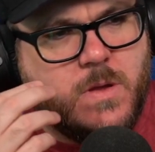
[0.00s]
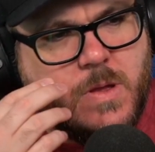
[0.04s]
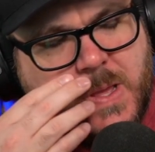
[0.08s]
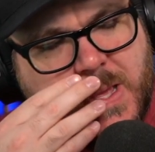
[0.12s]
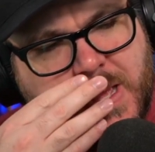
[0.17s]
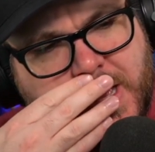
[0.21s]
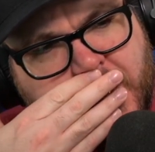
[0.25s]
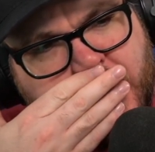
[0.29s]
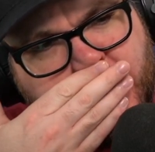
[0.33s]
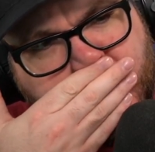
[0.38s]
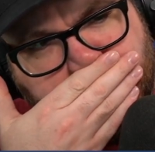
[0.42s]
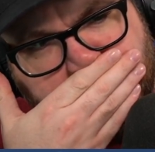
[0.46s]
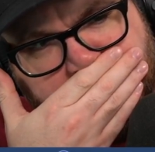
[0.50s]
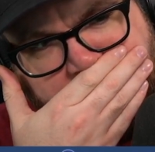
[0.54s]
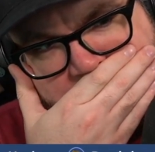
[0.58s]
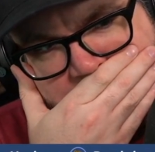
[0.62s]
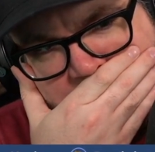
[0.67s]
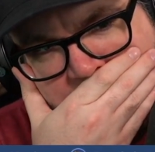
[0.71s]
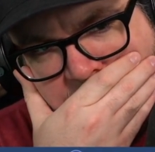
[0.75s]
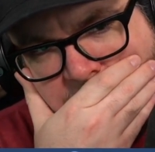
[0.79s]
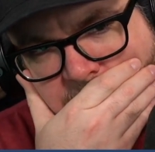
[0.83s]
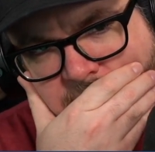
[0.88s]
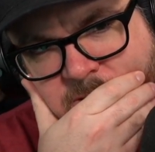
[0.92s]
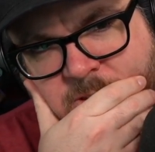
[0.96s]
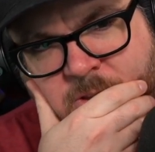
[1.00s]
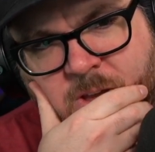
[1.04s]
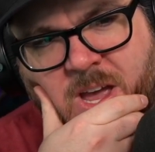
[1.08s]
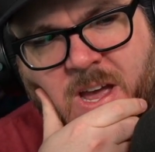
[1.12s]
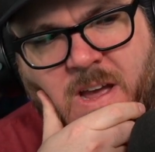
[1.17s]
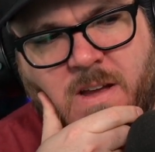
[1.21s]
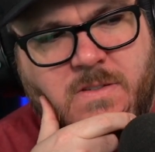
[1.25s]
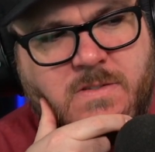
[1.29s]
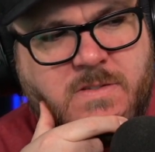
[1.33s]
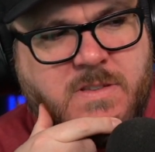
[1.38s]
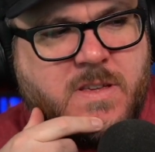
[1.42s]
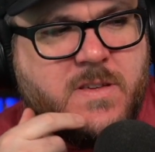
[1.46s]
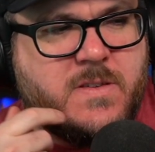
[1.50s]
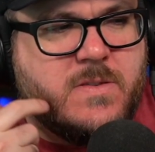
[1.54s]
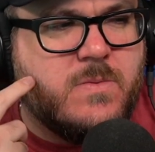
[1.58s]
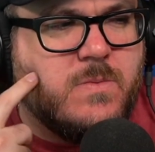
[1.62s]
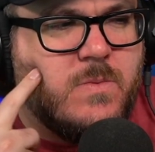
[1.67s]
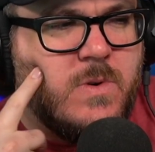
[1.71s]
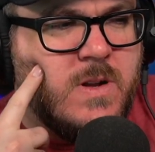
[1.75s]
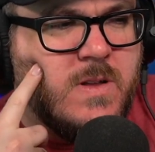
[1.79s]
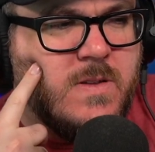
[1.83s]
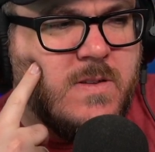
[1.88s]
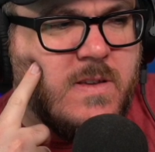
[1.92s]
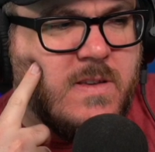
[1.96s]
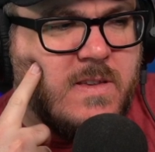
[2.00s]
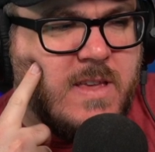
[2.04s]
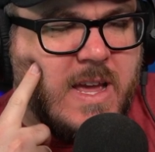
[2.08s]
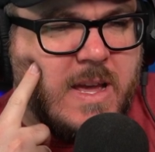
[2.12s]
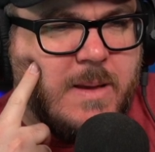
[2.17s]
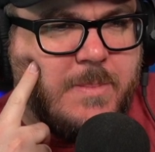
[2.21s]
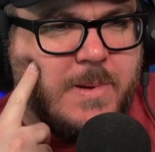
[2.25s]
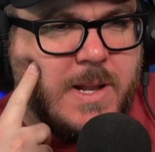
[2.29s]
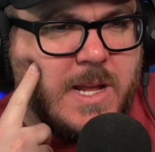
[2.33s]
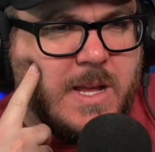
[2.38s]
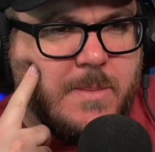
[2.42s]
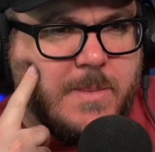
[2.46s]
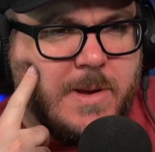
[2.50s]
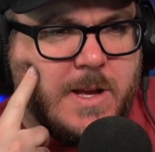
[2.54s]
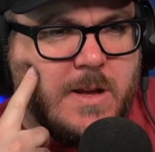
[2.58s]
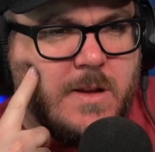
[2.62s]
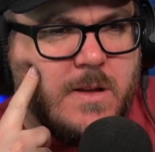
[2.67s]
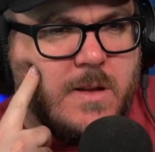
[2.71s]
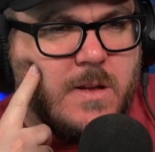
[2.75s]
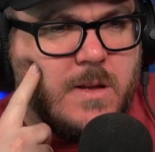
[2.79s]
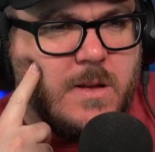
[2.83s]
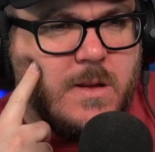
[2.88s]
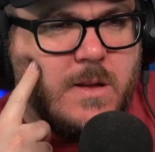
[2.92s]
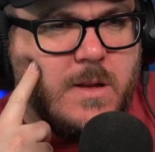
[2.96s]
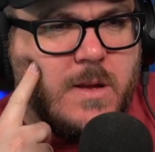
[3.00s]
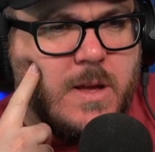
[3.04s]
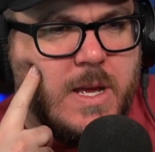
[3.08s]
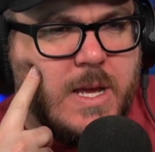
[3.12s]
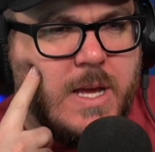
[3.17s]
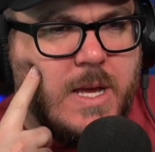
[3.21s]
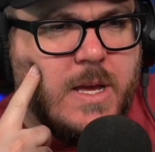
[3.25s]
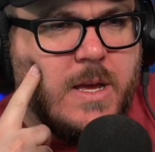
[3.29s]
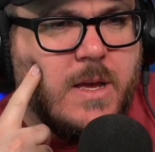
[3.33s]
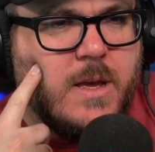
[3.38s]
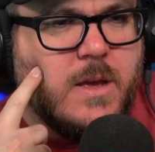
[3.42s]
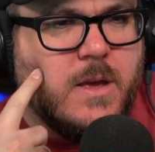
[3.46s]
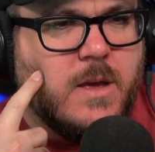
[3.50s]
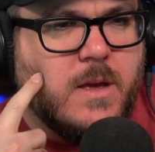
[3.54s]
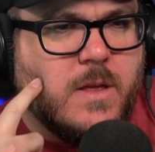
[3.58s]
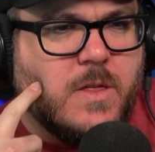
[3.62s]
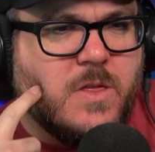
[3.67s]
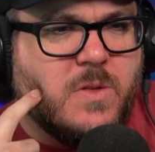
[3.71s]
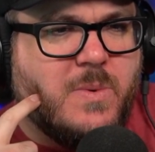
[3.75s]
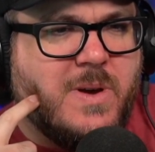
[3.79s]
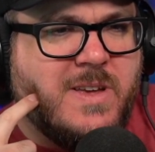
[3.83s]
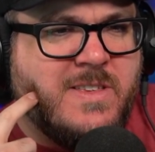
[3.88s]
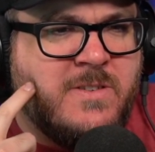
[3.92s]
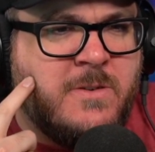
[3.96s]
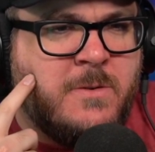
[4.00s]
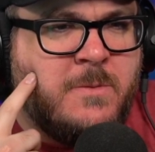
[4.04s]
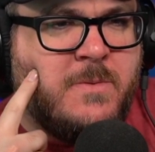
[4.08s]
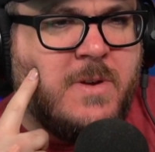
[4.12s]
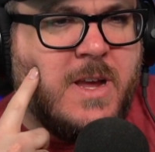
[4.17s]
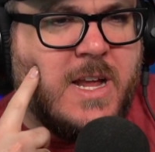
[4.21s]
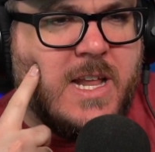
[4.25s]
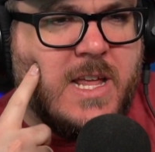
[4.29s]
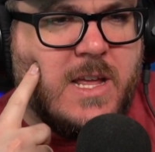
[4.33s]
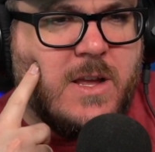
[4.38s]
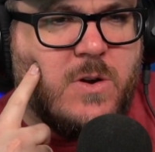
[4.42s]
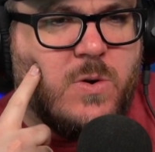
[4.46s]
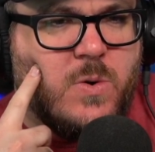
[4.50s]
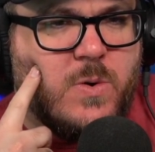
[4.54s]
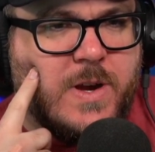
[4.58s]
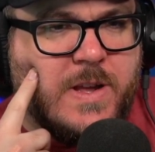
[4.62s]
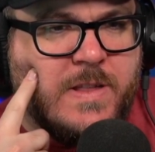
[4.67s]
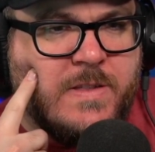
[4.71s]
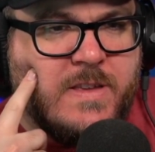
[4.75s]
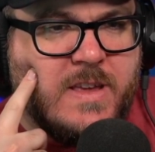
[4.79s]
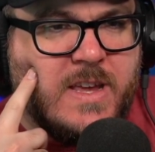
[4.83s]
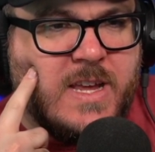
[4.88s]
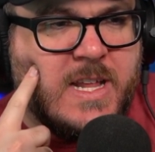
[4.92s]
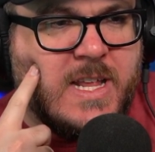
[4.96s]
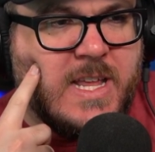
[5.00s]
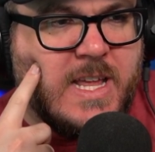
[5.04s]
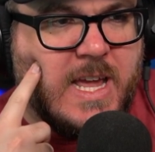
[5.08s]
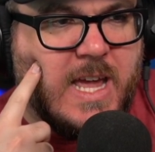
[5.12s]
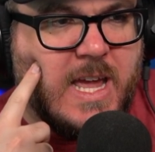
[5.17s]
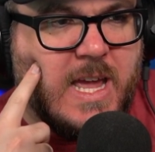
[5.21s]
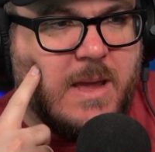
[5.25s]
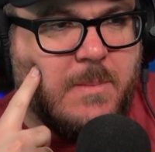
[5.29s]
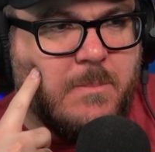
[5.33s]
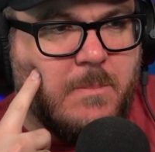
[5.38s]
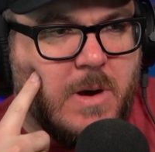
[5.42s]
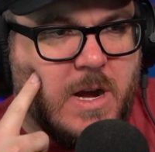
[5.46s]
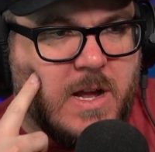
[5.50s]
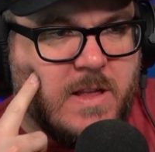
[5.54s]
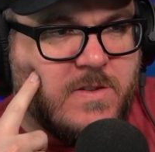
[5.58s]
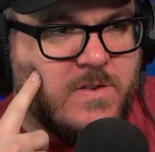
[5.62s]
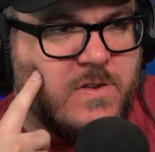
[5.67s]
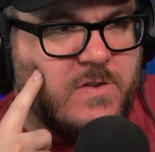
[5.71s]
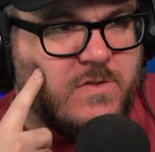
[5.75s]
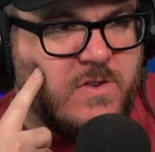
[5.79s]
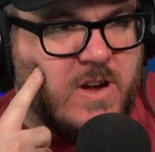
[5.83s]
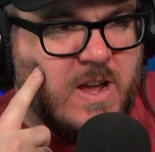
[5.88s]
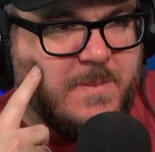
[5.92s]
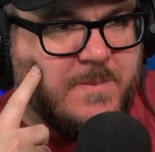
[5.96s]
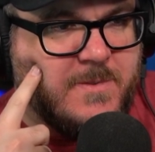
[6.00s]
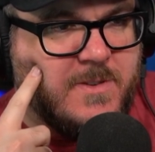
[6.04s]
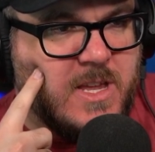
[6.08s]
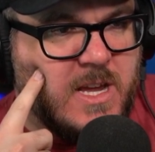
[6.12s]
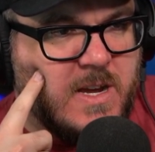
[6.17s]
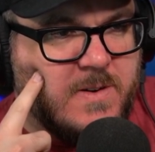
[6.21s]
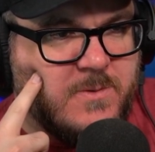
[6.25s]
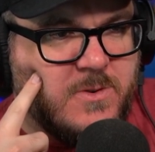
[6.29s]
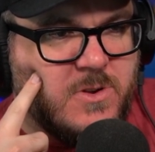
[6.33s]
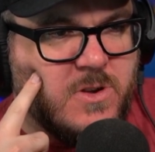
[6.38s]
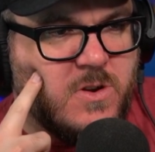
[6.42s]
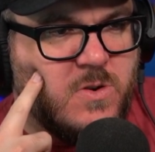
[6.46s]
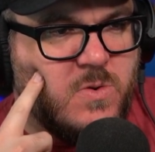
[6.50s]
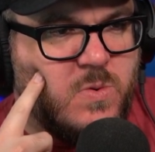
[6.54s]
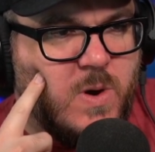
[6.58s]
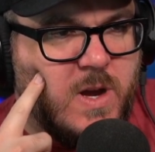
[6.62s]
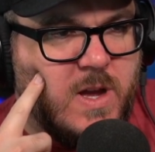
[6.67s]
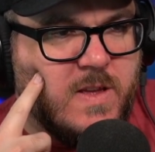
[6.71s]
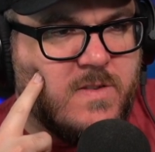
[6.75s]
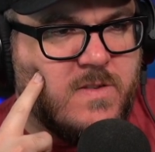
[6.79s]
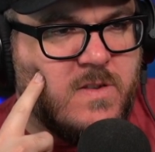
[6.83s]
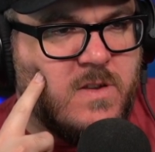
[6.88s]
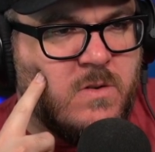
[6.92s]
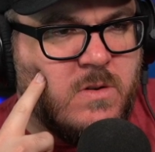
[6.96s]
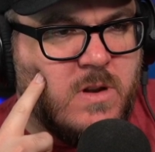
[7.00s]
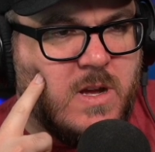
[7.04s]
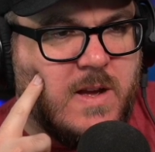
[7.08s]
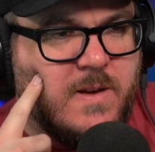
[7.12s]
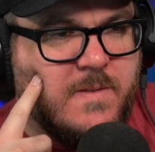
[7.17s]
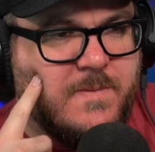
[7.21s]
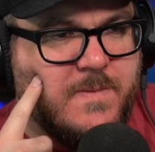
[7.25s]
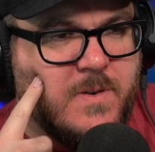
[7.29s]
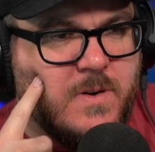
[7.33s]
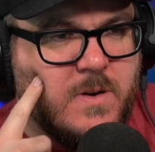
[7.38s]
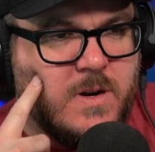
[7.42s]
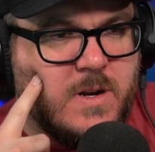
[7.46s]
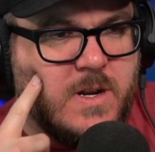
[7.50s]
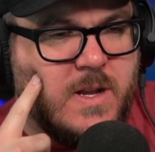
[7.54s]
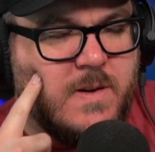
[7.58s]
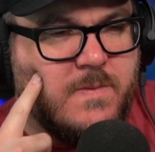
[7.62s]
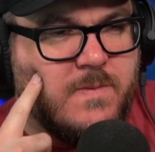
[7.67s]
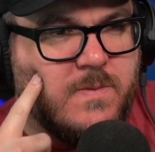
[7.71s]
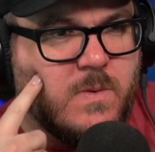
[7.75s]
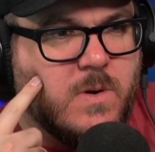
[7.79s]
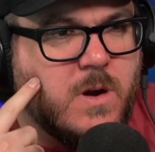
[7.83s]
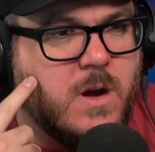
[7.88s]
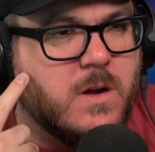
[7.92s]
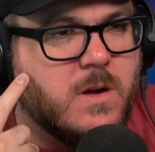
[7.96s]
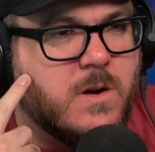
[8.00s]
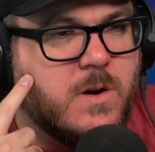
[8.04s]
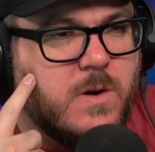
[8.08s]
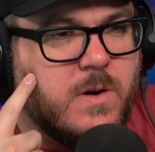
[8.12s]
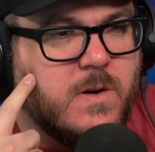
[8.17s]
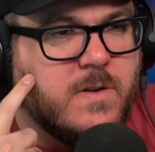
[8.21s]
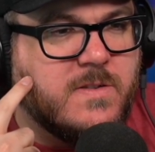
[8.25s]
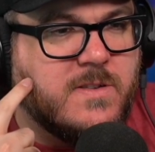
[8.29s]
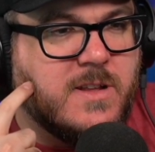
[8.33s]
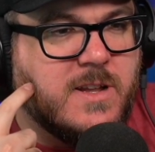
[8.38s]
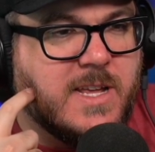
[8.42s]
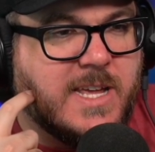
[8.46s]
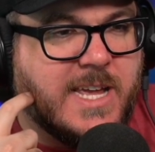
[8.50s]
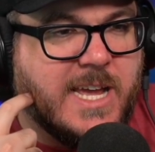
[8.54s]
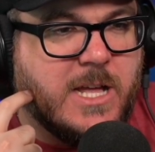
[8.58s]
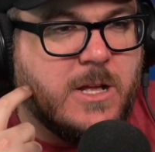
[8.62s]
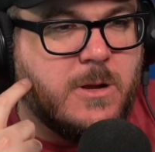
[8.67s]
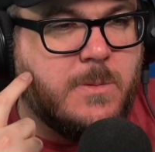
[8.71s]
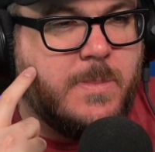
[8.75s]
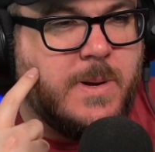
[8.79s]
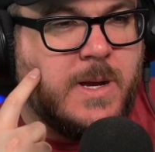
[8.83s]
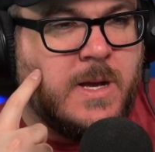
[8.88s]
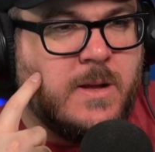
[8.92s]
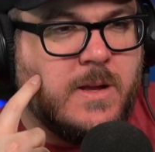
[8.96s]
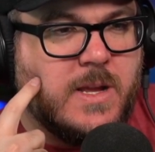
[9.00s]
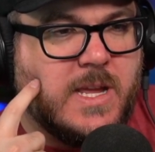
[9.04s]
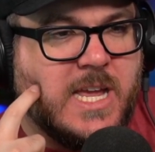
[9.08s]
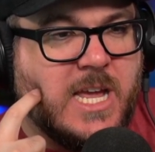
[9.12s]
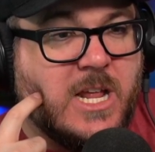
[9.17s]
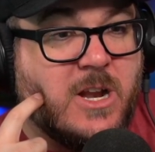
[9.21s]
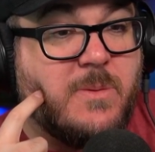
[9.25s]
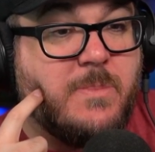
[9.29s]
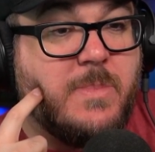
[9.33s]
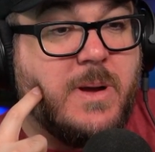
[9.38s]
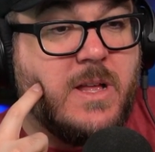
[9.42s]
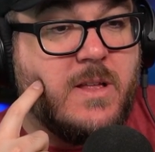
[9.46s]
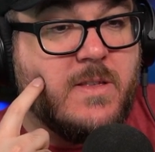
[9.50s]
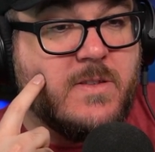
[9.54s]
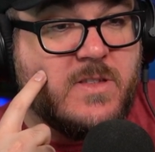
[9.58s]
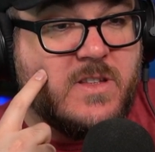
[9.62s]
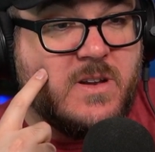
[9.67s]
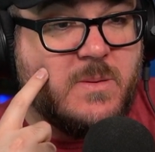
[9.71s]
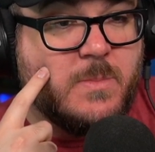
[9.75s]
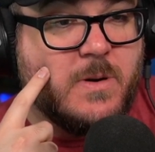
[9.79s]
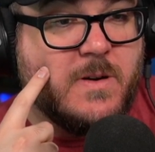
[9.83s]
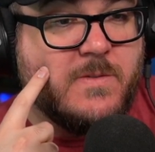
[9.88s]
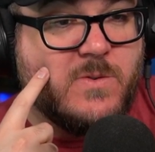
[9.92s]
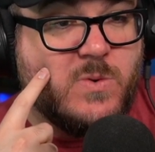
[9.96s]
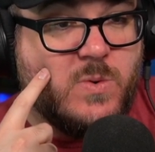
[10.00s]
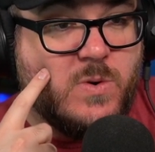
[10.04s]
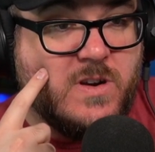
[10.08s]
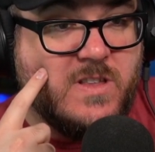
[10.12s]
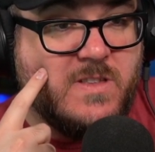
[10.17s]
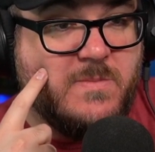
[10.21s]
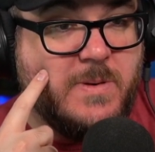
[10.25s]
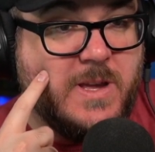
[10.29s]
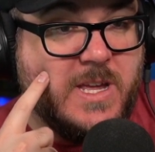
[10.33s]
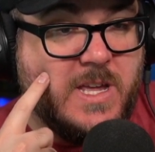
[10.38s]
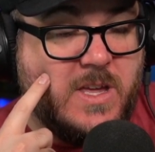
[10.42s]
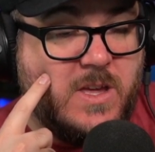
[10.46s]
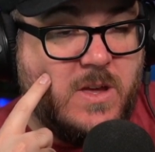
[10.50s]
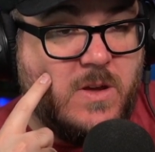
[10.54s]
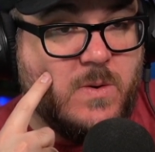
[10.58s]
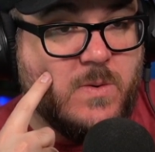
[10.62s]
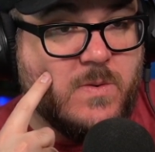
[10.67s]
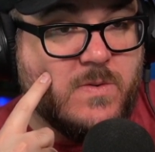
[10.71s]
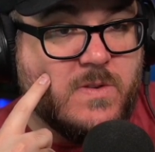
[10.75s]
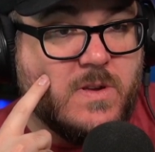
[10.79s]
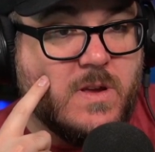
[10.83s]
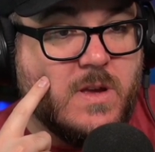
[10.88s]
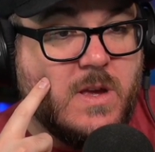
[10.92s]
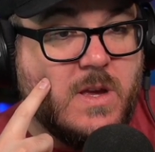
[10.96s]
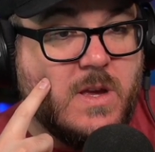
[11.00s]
So how is this? What is this happening about? The ways of obtaining coins in-game, monster drop, salvage, and quests don't offer enough raw currency to counterbalance the number of coins being used.